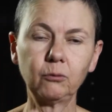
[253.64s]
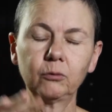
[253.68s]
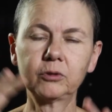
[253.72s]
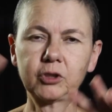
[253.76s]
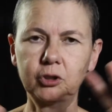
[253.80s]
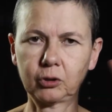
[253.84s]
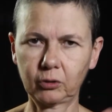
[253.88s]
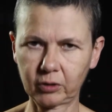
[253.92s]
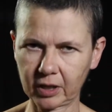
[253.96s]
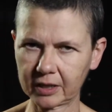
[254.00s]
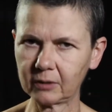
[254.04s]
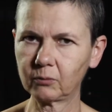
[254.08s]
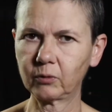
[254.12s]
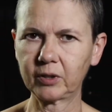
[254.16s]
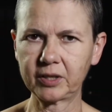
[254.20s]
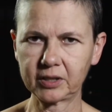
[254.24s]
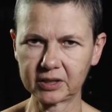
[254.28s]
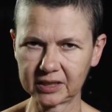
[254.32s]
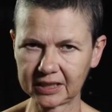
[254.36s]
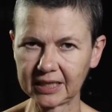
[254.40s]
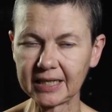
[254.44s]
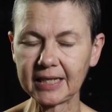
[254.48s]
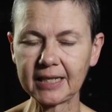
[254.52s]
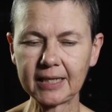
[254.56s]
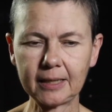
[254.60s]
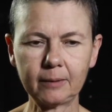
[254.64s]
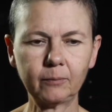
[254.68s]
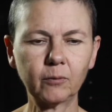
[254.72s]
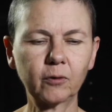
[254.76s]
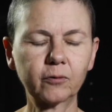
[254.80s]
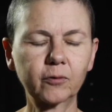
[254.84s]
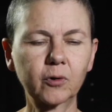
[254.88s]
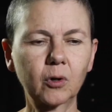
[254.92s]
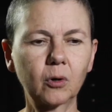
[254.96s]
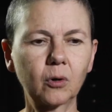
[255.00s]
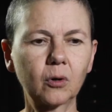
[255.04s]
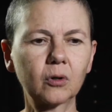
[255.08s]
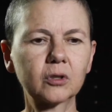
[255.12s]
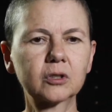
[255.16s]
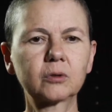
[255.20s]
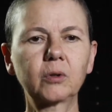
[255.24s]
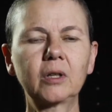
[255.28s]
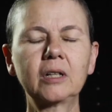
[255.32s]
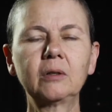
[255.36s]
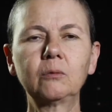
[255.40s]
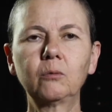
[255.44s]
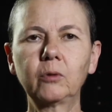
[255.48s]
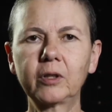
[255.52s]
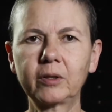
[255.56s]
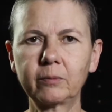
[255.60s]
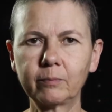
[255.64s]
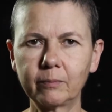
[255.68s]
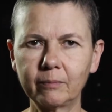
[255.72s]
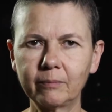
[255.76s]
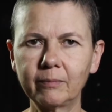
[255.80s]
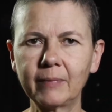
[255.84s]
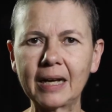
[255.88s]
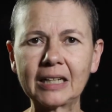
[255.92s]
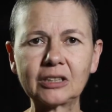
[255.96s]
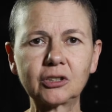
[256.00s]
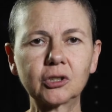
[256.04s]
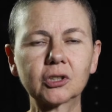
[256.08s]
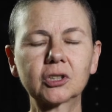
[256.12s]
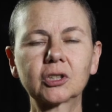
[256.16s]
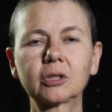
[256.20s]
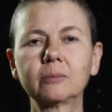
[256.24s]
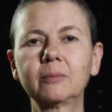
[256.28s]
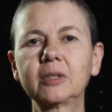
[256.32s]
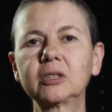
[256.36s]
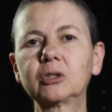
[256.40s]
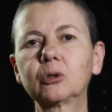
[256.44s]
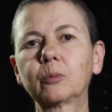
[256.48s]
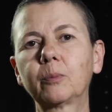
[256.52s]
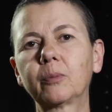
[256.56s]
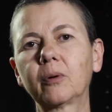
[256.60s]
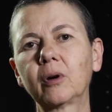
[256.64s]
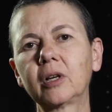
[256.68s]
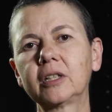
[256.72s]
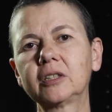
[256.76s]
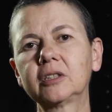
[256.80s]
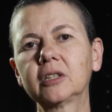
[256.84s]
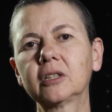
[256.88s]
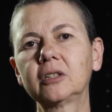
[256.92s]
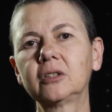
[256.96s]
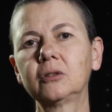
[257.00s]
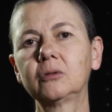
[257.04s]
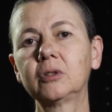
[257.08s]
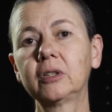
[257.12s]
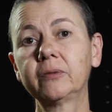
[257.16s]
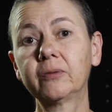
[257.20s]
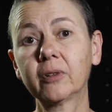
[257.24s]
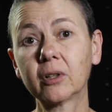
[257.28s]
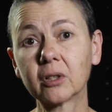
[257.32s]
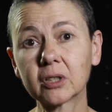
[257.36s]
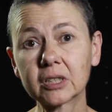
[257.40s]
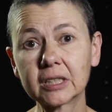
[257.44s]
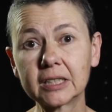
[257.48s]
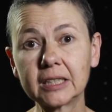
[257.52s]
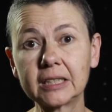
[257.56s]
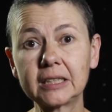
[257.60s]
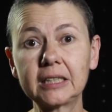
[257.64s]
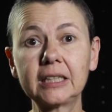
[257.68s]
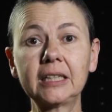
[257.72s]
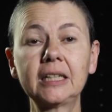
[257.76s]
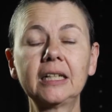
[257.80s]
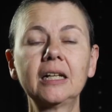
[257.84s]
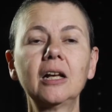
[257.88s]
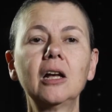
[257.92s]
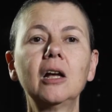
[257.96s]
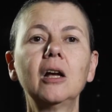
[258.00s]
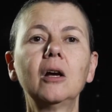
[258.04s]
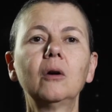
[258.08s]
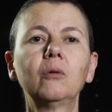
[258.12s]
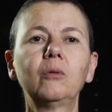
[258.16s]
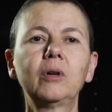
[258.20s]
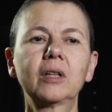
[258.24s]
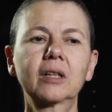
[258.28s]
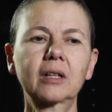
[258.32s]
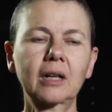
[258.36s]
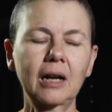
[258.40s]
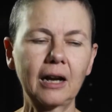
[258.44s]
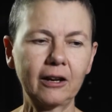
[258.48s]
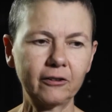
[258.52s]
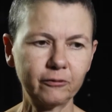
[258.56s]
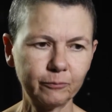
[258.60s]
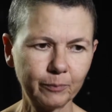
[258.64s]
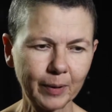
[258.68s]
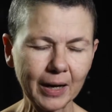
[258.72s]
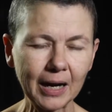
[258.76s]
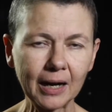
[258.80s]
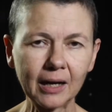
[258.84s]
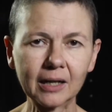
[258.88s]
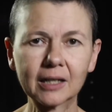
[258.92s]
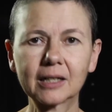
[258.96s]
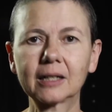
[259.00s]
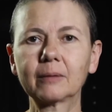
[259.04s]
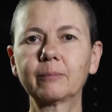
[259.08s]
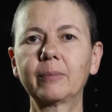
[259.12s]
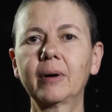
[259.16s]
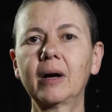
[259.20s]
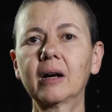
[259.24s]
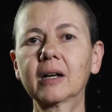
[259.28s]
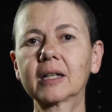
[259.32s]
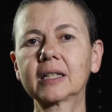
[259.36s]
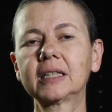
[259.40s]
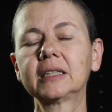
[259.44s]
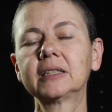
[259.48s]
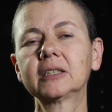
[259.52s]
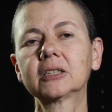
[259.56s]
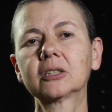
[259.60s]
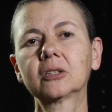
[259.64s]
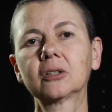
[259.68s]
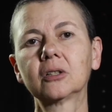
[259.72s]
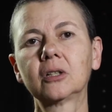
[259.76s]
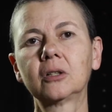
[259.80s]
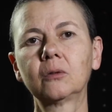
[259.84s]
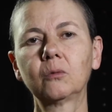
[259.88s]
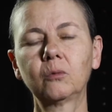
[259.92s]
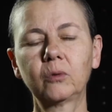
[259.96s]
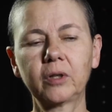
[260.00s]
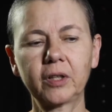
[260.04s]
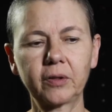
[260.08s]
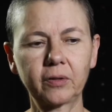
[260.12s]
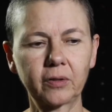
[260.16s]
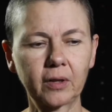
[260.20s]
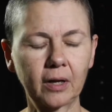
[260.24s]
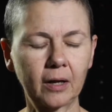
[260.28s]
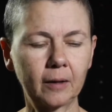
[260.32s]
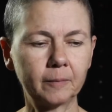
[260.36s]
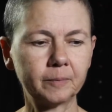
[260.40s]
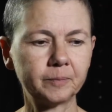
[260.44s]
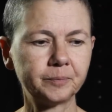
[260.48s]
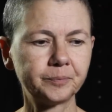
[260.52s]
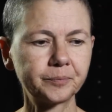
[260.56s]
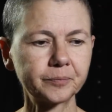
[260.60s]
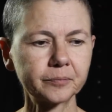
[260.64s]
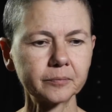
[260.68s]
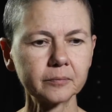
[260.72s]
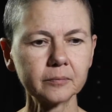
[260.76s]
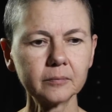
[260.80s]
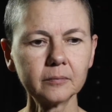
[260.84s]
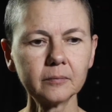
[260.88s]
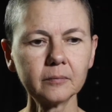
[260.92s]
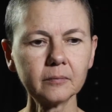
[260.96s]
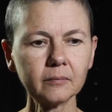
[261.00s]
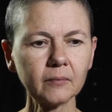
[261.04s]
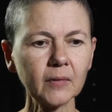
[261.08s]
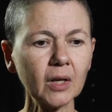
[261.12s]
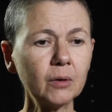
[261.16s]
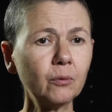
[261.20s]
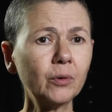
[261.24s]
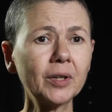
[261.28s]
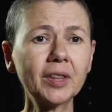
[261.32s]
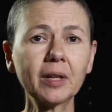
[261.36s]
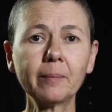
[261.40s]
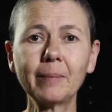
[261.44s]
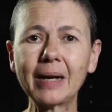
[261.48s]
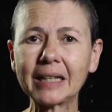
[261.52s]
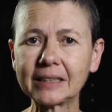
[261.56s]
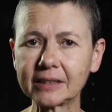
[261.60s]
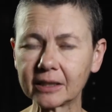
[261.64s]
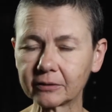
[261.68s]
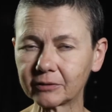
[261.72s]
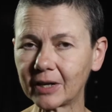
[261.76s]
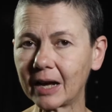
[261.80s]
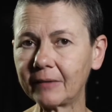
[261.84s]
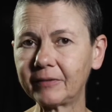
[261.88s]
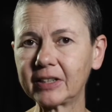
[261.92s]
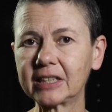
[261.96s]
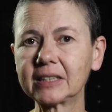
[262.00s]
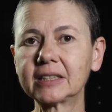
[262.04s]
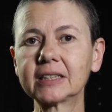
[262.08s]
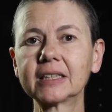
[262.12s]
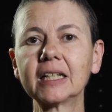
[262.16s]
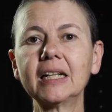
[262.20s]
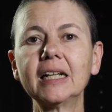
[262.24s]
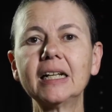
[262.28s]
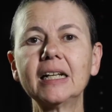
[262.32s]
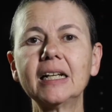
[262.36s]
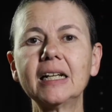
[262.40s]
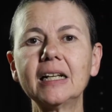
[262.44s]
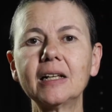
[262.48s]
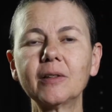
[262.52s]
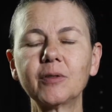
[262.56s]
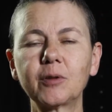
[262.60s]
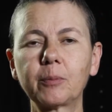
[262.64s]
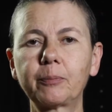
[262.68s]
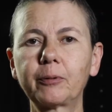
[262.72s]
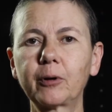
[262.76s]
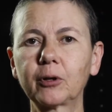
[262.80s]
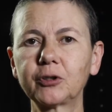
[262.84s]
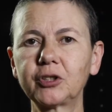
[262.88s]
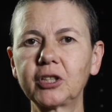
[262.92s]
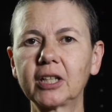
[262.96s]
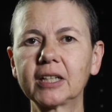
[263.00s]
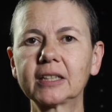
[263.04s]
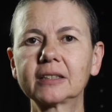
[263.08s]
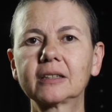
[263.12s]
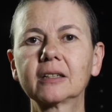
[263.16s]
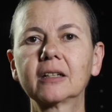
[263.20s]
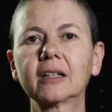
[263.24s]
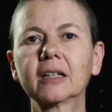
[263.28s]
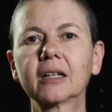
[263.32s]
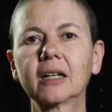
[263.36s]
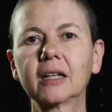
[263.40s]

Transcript: together with a team, of course, and with Manchester Metropolitan University, with Clive Parkinson, with Amanda Ravitz. The project